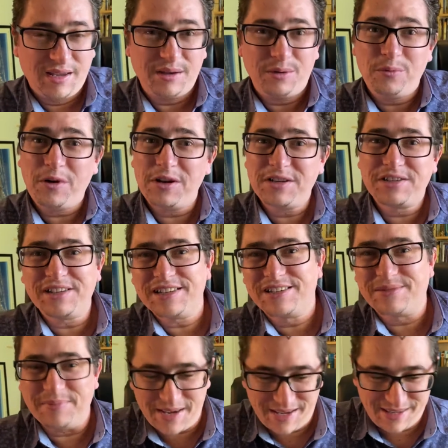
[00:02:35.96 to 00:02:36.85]
What does
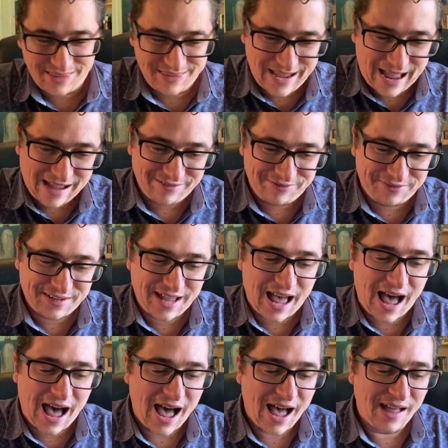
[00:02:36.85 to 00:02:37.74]
this mean?
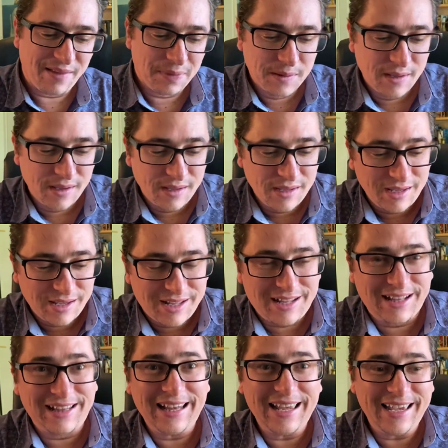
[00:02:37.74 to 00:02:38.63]
Davka
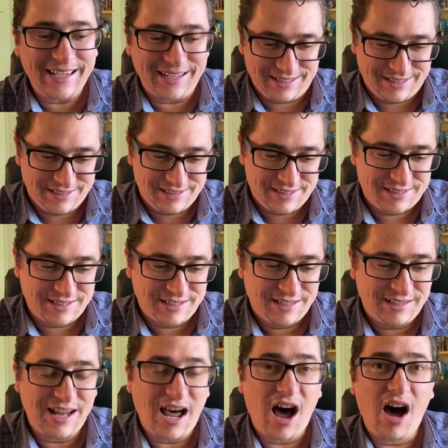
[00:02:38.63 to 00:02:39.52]
clings
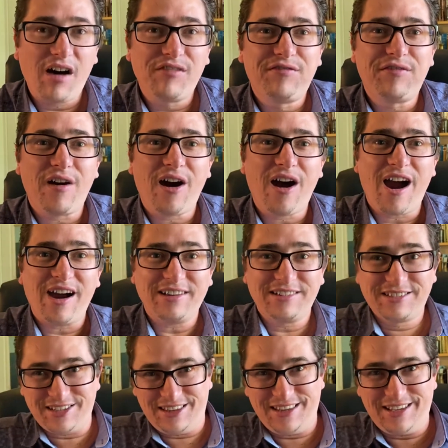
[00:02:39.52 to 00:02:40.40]
la'afar
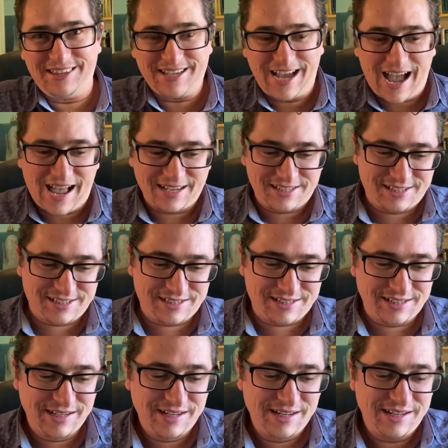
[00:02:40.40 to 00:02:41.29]
to the
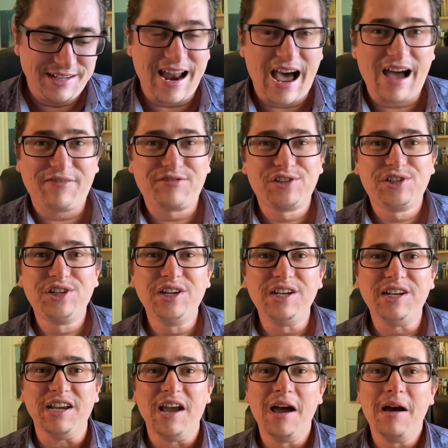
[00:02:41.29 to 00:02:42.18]
dust.
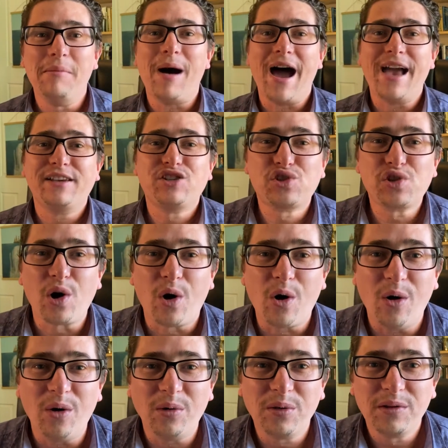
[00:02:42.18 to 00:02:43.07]
Nafshi, my
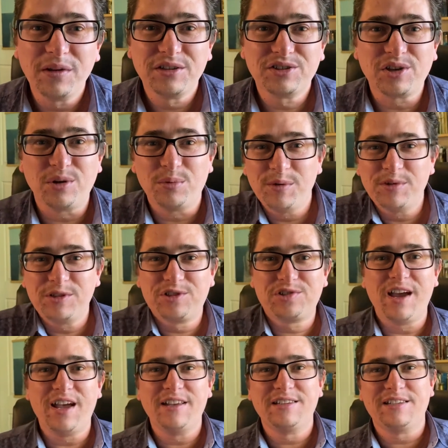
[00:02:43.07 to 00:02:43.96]
soul. So we would
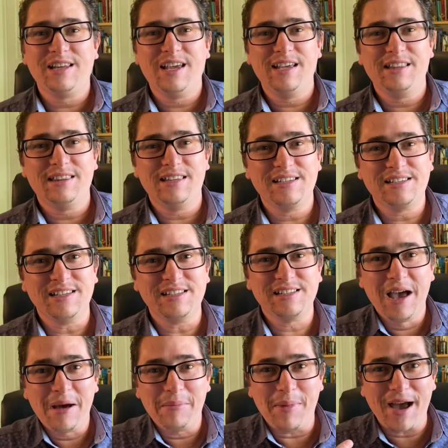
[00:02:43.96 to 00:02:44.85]
translate this as
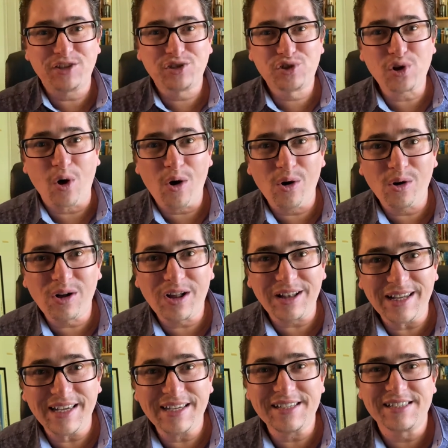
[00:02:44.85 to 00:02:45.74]
my soul
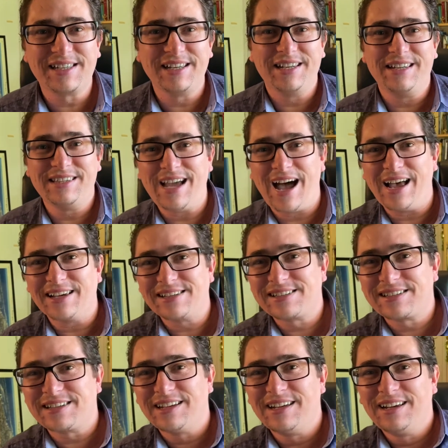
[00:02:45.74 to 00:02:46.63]
clings to the
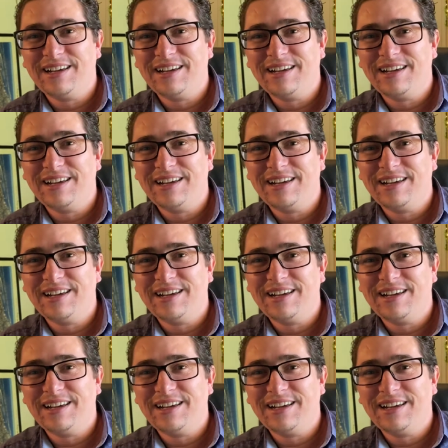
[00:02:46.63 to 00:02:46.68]
dust.